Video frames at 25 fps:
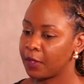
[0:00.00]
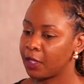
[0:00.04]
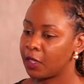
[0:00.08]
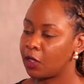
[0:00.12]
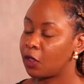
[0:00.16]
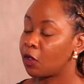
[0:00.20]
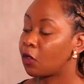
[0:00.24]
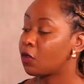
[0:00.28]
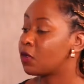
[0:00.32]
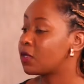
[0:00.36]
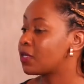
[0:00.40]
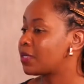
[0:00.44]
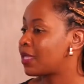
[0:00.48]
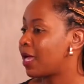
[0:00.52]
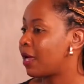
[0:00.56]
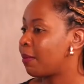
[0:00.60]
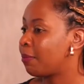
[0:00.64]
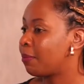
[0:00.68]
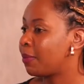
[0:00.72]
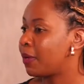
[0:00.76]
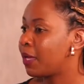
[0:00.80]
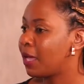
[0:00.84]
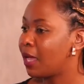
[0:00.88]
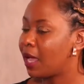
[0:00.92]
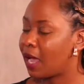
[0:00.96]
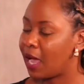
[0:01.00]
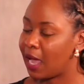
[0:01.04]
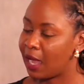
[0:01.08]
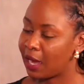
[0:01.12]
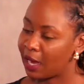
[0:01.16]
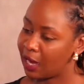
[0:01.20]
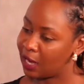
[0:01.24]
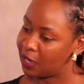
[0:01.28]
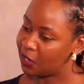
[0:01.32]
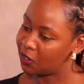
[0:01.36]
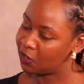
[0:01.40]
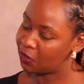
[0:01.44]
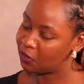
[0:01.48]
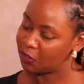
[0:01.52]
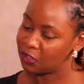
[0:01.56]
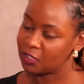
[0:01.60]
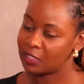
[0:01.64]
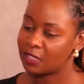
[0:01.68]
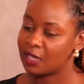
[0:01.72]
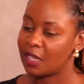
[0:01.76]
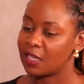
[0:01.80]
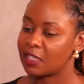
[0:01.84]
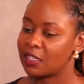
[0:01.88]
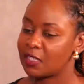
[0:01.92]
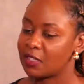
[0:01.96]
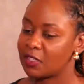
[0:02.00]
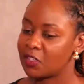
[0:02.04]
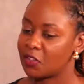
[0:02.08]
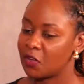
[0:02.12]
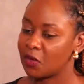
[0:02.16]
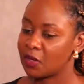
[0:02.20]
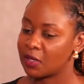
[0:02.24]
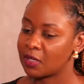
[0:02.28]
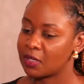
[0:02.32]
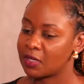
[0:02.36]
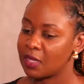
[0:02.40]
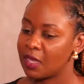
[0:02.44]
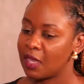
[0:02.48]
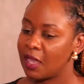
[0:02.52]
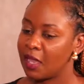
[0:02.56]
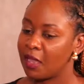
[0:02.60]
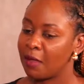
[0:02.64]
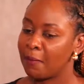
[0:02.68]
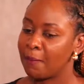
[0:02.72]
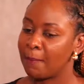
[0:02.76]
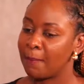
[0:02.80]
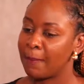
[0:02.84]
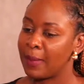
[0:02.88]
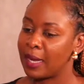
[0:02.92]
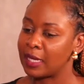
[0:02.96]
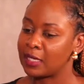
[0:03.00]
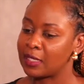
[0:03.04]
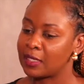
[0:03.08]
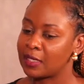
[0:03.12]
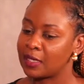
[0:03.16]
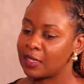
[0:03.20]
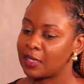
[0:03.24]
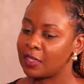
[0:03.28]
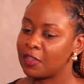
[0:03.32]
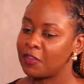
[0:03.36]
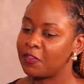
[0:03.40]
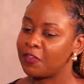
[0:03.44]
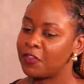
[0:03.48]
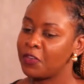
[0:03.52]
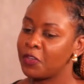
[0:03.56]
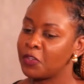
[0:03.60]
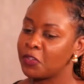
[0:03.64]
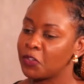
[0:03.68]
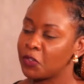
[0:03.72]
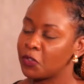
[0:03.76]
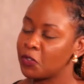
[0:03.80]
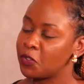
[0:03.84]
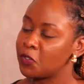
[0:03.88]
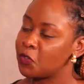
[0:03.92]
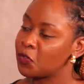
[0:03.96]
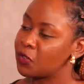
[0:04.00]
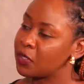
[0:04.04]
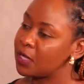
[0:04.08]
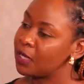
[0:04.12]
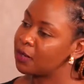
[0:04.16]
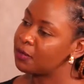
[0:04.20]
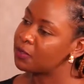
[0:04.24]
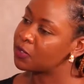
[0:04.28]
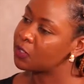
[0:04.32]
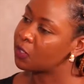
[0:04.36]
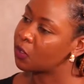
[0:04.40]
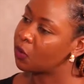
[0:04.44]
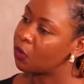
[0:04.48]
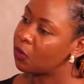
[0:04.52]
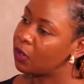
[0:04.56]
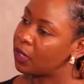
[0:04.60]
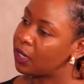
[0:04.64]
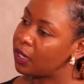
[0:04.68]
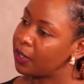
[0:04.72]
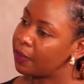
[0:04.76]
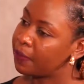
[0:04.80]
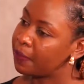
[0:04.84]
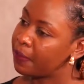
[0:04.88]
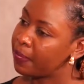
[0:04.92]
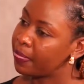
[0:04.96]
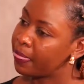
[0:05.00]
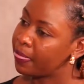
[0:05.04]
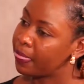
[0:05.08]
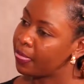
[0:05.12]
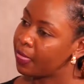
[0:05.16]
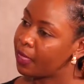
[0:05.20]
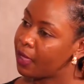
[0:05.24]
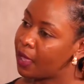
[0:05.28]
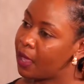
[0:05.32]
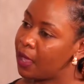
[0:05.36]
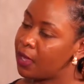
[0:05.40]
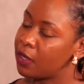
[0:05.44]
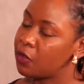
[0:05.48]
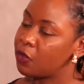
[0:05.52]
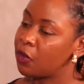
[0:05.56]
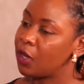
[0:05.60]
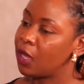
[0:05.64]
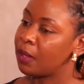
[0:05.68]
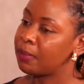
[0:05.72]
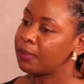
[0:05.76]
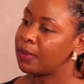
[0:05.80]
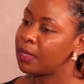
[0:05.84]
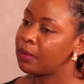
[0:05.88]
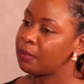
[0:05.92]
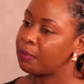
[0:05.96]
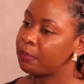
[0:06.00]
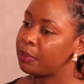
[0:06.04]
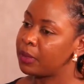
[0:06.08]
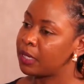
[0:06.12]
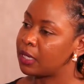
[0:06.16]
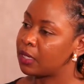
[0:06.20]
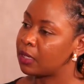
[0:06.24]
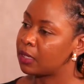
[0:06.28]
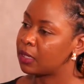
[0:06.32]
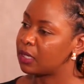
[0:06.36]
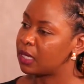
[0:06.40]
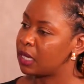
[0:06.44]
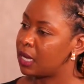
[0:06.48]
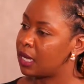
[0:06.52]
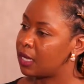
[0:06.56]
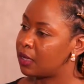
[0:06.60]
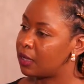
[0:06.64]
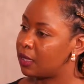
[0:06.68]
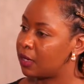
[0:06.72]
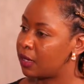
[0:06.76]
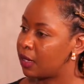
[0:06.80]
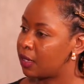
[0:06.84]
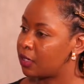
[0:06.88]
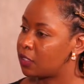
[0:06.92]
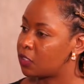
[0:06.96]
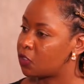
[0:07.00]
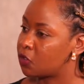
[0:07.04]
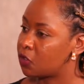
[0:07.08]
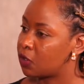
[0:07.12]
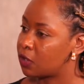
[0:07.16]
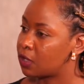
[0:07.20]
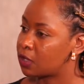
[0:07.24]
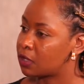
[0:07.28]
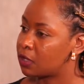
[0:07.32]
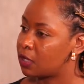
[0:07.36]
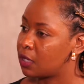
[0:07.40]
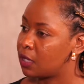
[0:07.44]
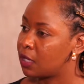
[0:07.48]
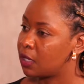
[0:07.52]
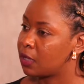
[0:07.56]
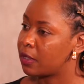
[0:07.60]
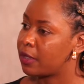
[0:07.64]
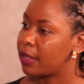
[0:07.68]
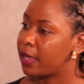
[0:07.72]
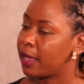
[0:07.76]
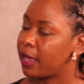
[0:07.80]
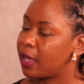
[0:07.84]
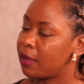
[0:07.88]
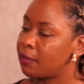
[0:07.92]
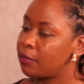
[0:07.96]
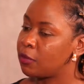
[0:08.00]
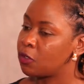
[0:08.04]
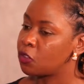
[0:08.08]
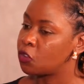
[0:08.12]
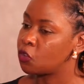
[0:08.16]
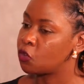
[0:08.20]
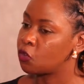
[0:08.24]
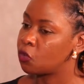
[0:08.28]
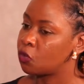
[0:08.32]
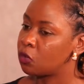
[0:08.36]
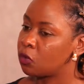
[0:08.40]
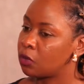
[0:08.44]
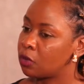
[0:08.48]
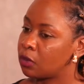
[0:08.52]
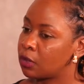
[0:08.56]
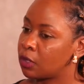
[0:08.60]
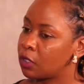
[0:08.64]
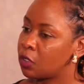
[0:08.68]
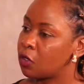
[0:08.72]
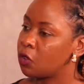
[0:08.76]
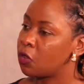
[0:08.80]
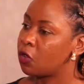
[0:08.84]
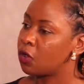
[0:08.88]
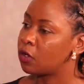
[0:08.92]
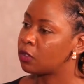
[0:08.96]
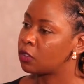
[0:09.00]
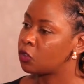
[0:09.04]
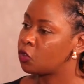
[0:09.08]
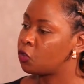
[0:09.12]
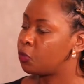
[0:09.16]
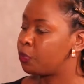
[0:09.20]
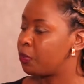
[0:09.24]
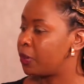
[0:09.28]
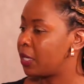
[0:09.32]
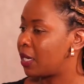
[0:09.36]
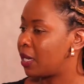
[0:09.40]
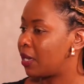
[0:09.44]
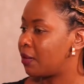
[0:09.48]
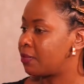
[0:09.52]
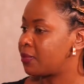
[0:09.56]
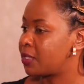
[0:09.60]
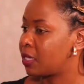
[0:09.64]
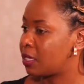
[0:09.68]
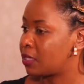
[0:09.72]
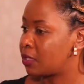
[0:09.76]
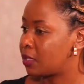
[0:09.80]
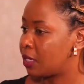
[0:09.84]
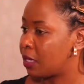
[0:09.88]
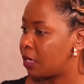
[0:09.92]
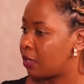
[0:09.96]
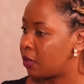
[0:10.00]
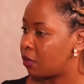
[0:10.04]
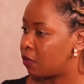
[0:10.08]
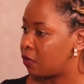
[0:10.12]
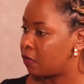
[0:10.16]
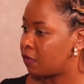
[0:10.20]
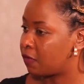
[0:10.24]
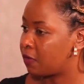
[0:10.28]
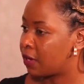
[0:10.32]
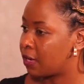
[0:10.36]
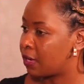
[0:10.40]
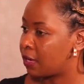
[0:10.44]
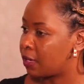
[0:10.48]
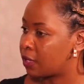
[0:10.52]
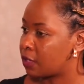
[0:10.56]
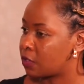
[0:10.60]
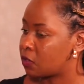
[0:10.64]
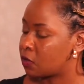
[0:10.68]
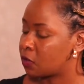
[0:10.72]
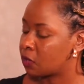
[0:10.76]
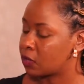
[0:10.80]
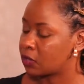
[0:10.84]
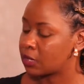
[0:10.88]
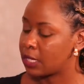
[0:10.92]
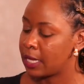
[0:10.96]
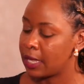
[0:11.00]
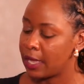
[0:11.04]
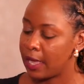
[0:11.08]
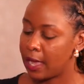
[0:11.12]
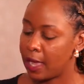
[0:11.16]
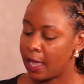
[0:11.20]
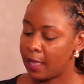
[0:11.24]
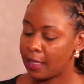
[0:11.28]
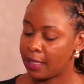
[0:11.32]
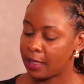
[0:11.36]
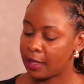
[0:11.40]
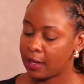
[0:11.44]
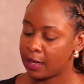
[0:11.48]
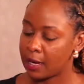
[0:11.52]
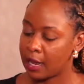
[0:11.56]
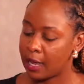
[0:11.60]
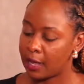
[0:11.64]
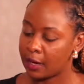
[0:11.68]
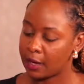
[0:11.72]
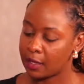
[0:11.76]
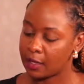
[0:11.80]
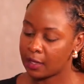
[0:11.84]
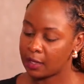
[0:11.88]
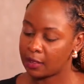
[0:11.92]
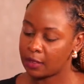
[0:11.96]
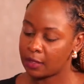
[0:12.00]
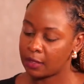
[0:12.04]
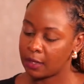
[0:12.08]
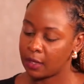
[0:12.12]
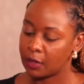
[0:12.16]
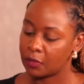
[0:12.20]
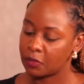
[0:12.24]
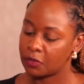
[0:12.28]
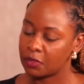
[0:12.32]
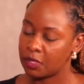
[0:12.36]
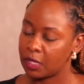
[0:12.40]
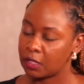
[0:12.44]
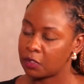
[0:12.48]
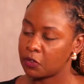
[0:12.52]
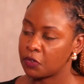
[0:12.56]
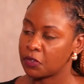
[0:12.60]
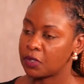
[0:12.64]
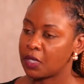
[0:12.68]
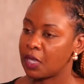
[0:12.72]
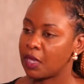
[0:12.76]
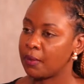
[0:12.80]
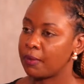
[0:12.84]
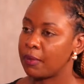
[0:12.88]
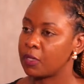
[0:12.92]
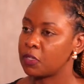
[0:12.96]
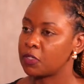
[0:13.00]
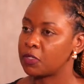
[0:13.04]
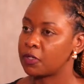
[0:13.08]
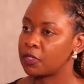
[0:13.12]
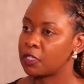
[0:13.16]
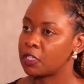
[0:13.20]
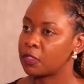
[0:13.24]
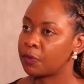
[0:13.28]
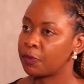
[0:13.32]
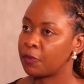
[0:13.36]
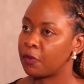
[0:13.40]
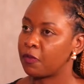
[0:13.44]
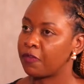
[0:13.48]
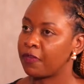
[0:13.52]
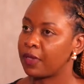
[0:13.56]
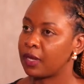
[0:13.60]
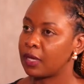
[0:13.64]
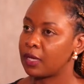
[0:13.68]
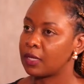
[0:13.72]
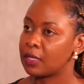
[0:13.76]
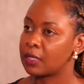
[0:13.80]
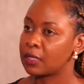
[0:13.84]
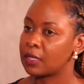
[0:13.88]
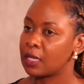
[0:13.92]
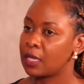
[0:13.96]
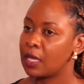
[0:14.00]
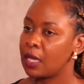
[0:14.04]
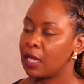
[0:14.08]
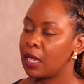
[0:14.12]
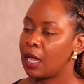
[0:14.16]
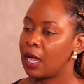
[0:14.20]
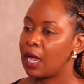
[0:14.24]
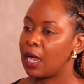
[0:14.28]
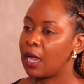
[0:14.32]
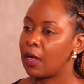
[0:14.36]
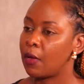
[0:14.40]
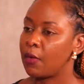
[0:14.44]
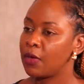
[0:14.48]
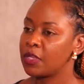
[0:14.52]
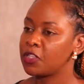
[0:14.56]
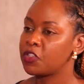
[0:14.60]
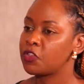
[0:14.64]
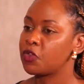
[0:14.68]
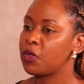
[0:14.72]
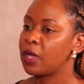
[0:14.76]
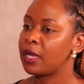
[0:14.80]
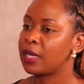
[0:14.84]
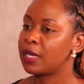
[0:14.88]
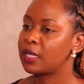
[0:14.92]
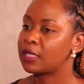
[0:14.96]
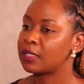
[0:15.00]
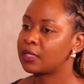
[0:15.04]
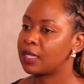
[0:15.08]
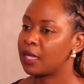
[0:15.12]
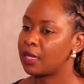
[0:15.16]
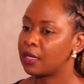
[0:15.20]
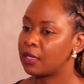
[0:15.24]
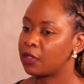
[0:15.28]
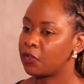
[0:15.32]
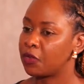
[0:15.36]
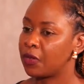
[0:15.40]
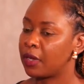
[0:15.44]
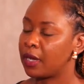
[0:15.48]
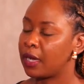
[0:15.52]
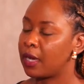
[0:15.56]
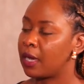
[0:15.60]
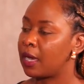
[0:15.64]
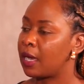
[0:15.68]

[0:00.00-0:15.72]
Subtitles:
closed up. I cannot touch stocks, but if you introduce to them slowly and you help them pick the right stocks, they're able to go to pick up such kind of stocks. And then another thing I would like to say about risk profile is, once you understand your